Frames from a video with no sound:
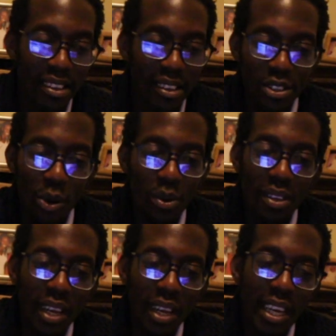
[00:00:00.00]
So
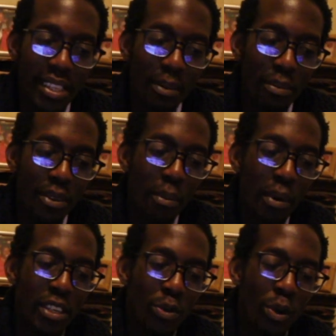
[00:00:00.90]
like the
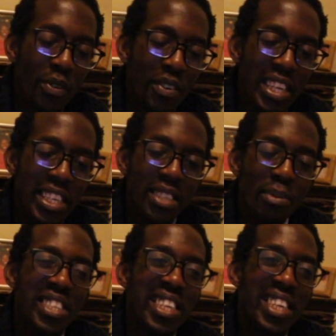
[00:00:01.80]
major, we don't really need
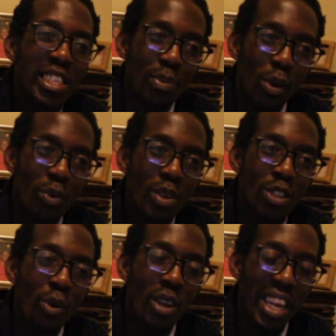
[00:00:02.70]
machines, but we're
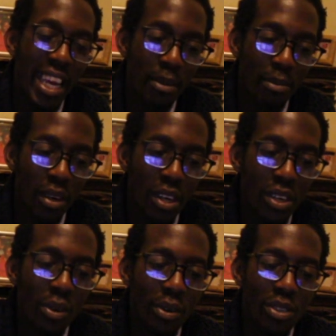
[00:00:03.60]
so lame.
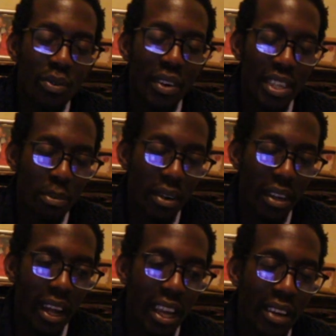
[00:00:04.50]
You know what's so funny about
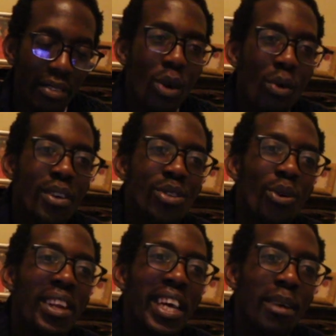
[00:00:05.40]
our lives? We're so
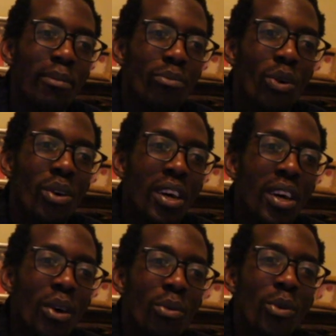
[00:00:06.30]
lame, bro.
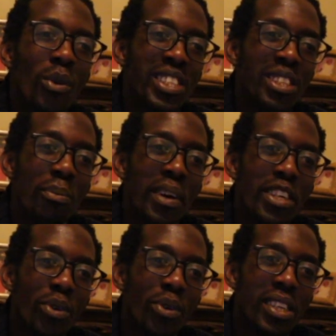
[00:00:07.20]
When you watch the
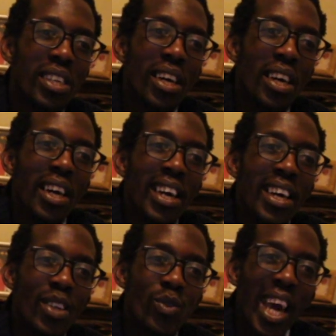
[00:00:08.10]
Matrix,
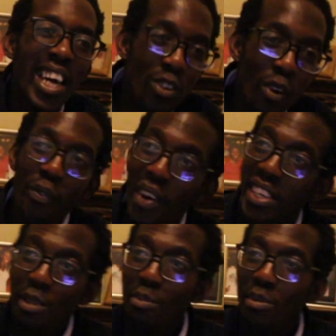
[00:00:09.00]
it was actual
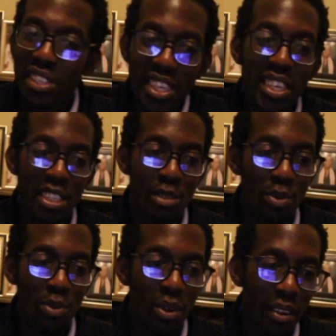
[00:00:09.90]
fucking machines,
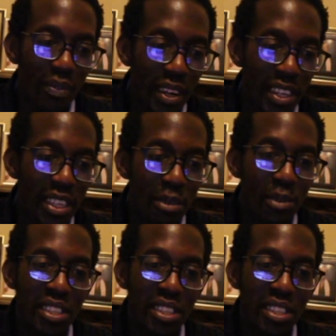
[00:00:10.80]
bro. Like fucking machines.